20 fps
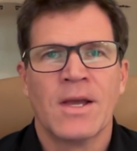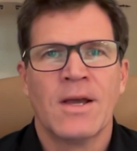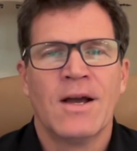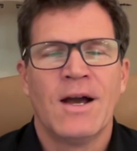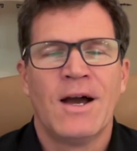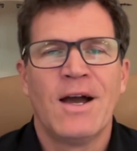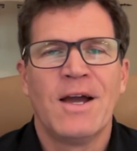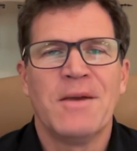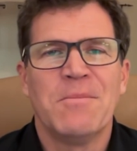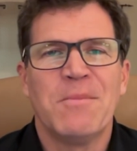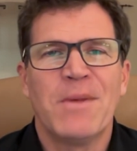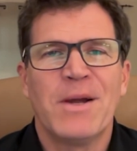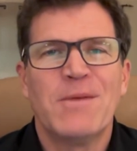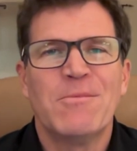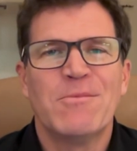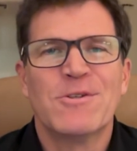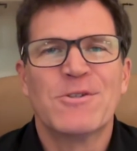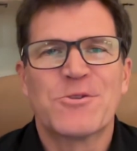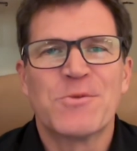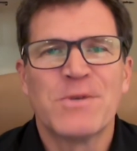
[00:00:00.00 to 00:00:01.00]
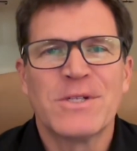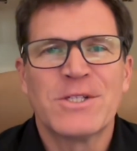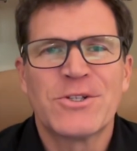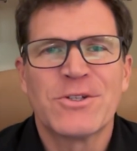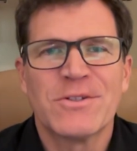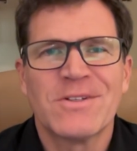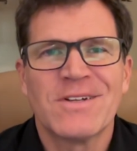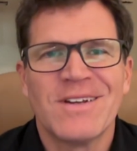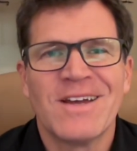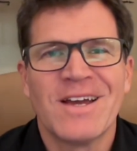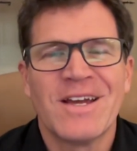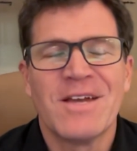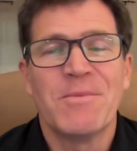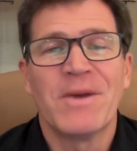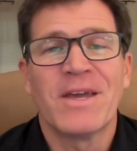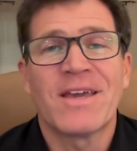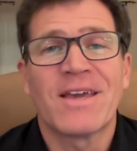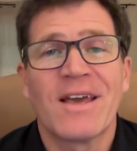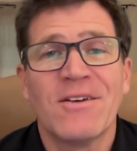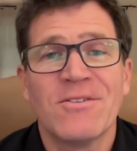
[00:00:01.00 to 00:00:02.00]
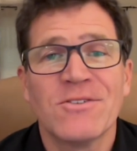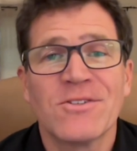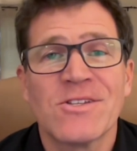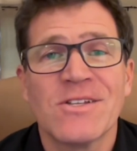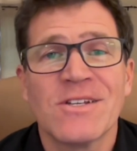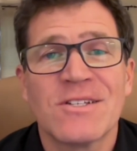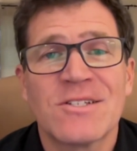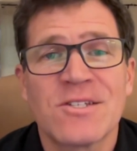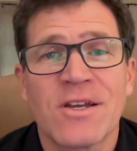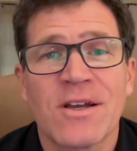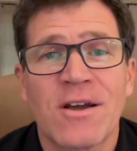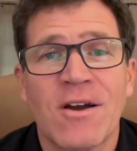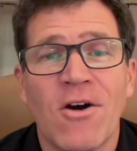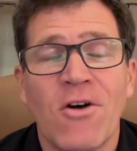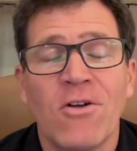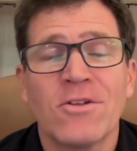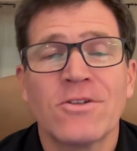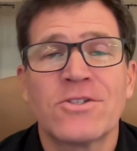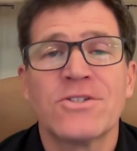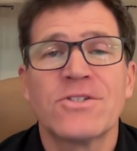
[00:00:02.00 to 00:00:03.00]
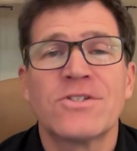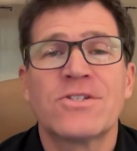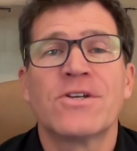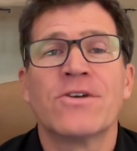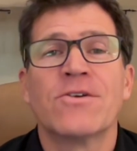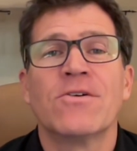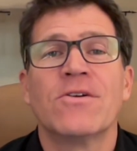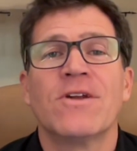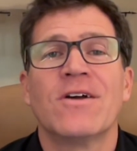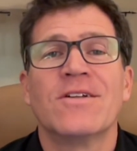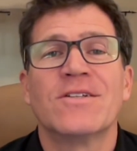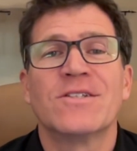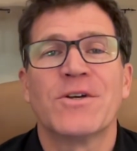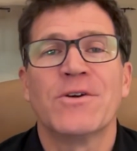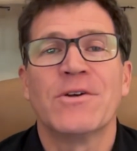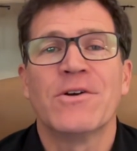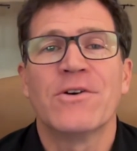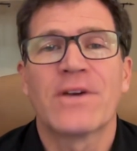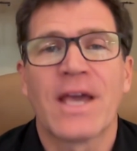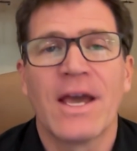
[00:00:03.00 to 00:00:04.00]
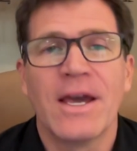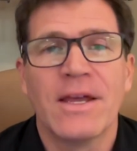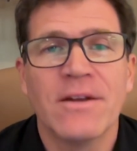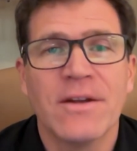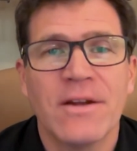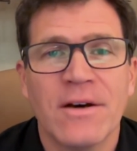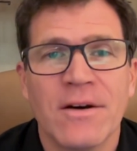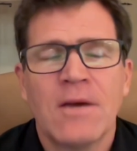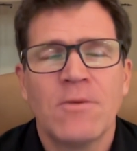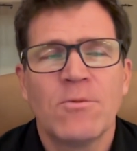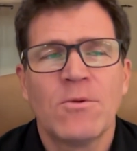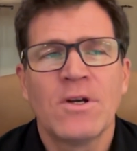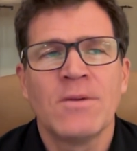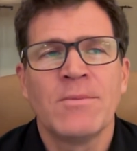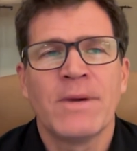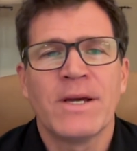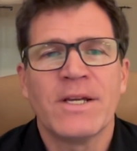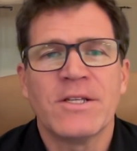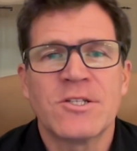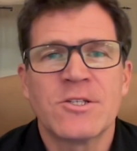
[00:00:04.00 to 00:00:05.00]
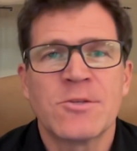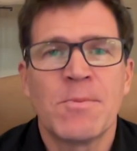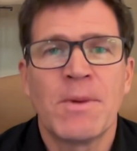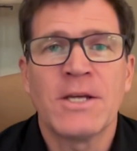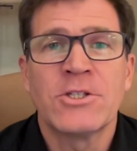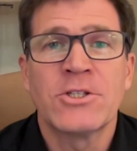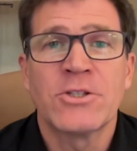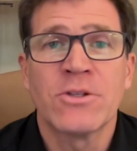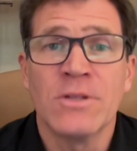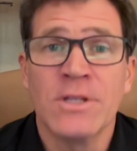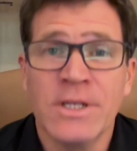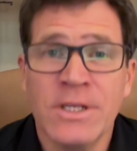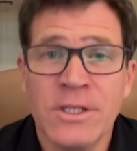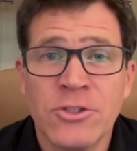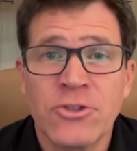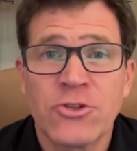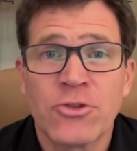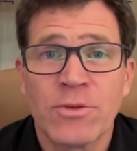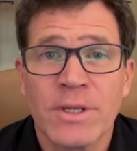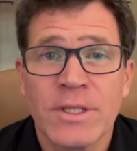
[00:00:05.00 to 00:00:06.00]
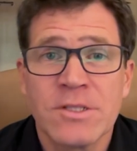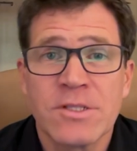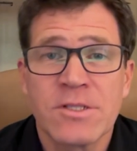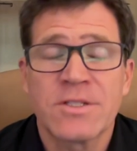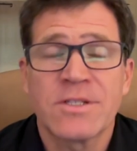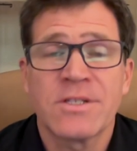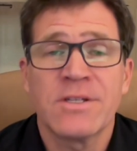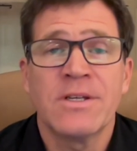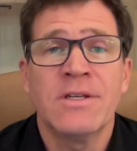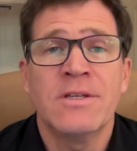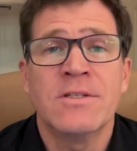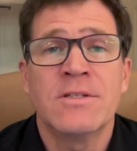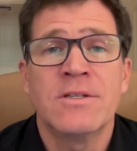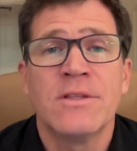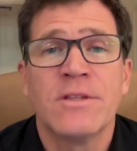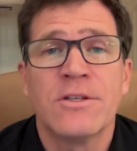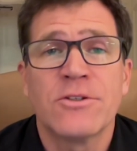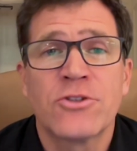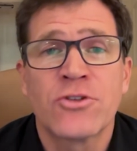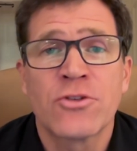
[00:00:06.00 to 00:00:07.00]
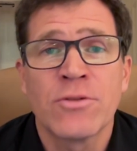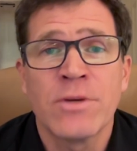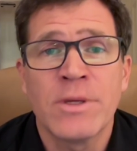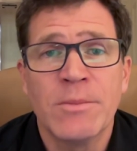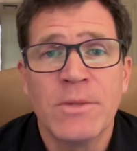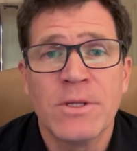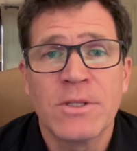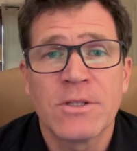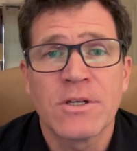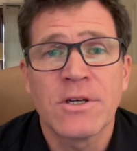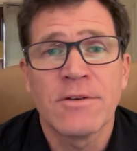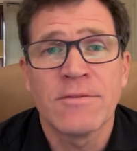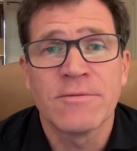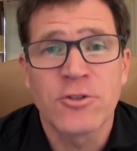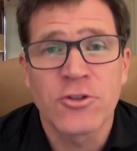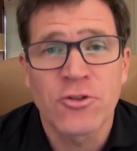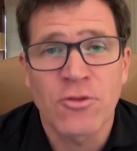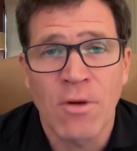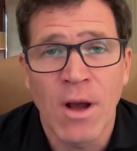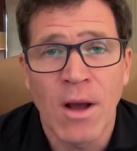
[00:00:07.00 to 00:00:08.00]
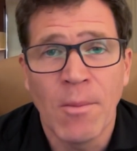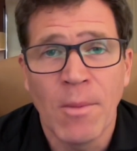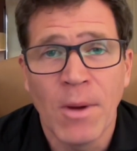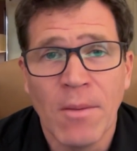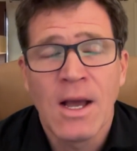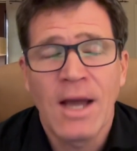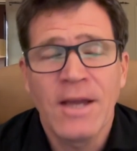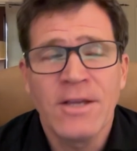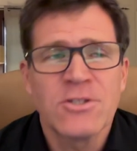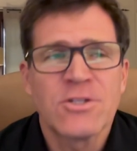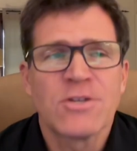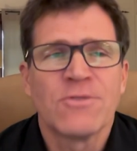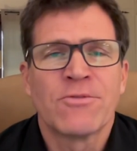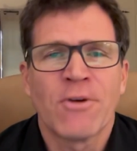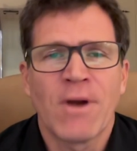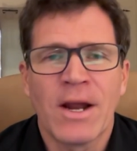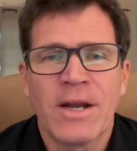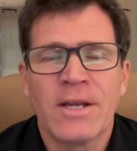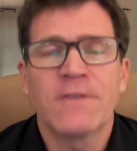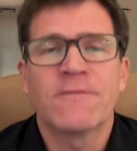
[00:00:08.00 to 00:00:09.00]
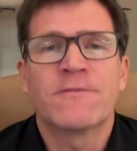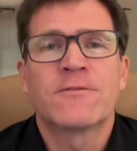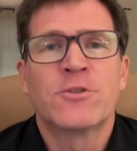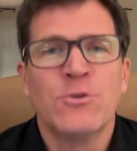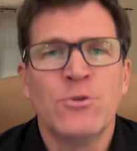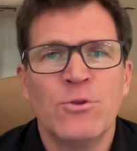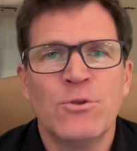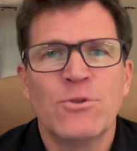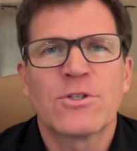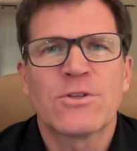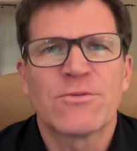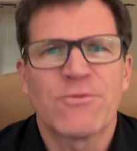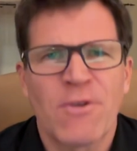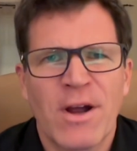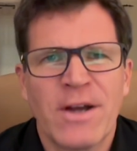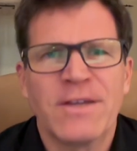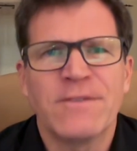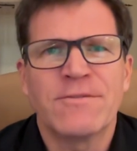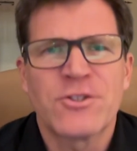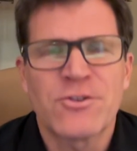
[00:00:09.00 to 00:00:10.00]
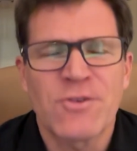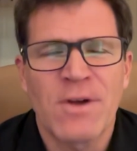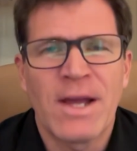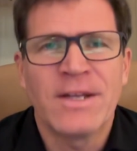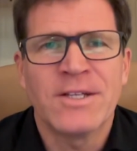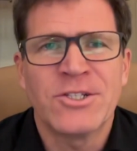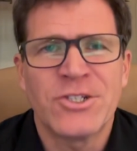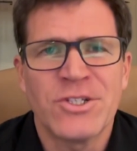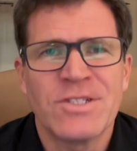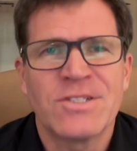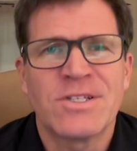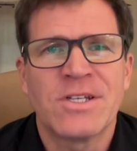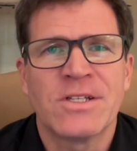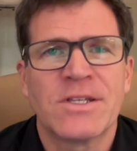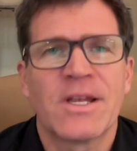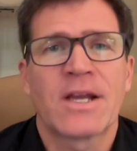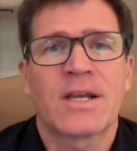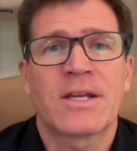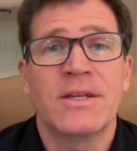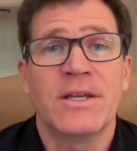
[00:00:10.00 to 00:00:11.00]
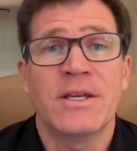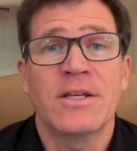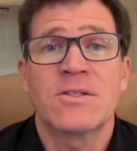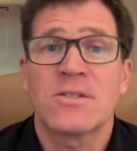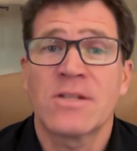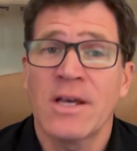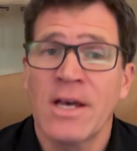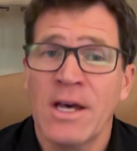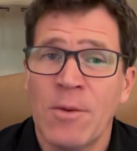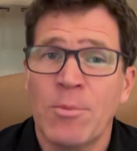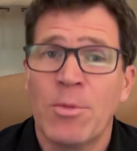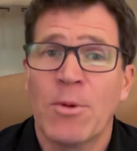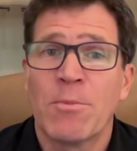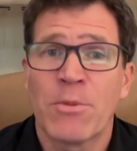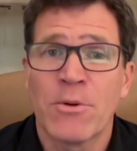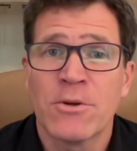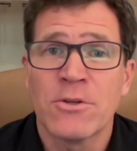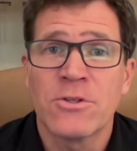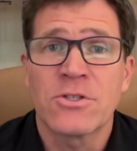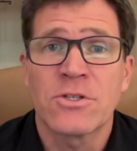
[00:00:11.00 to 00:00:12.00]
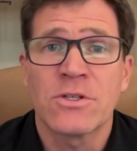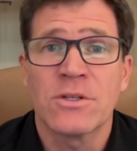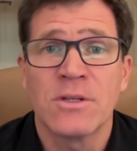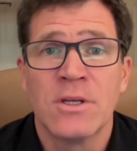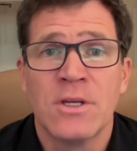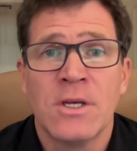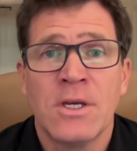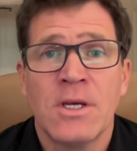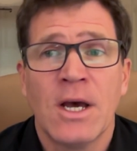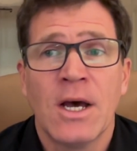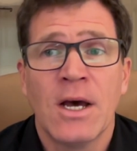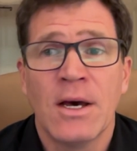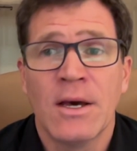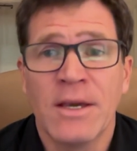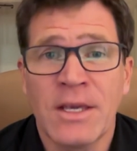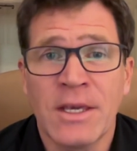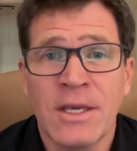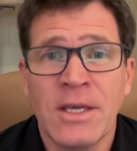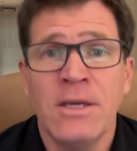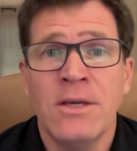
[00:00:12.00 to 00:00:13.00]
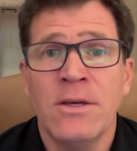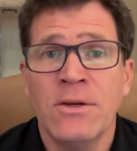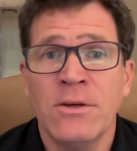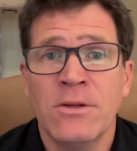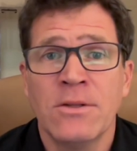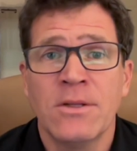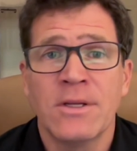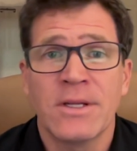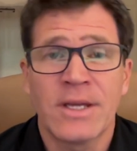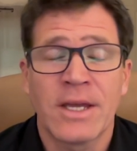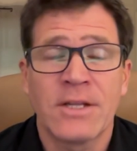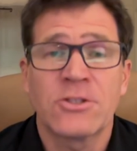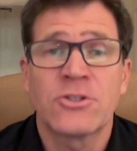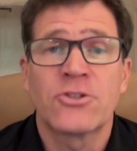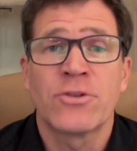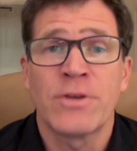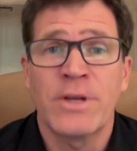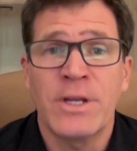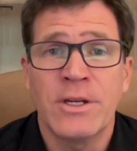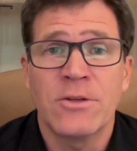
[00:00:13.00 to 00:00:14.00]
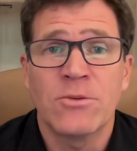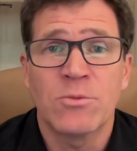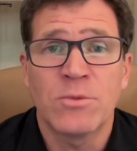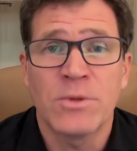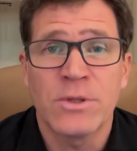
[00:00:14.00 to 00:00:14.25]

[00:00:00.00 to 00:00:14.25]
Hi, my name is Richard, and I am a counseling psychologist here in Ontario, Canada. And one of my special interests is in the treatment of trauma. I use a variety of tools, a variety of strategies and techniques to help a person heal and get treated